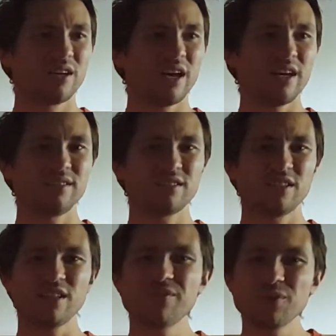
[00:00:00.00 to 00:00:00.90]
And
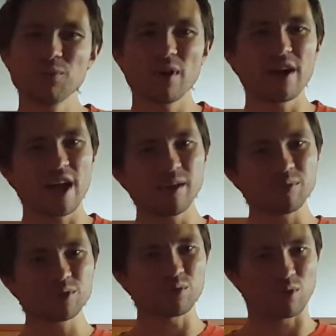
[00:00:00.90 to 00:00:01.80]
if you were
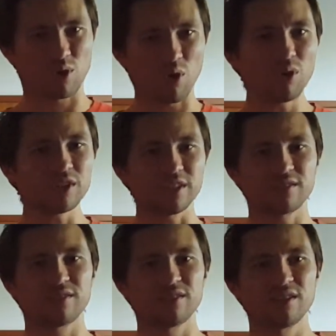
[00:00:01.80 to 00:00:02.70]
able to call it,
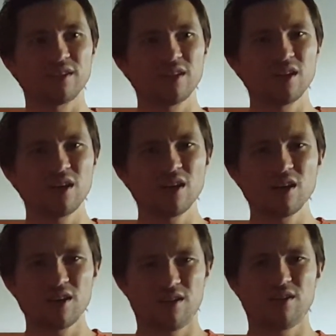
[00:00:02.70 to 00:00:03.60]

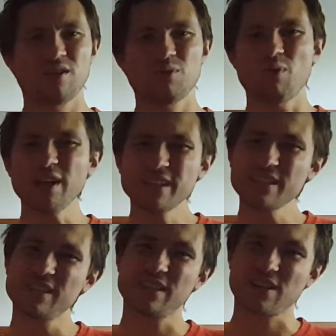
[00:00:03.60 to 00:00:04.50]
where
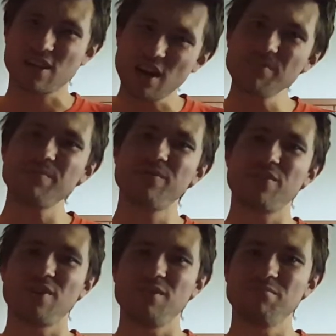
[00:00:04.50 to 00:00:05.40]
does it come
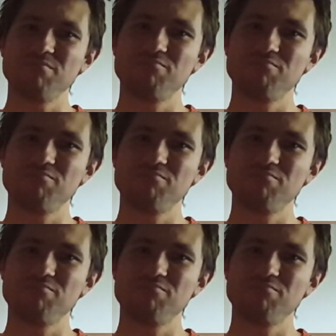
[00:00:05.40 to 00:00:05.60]
from?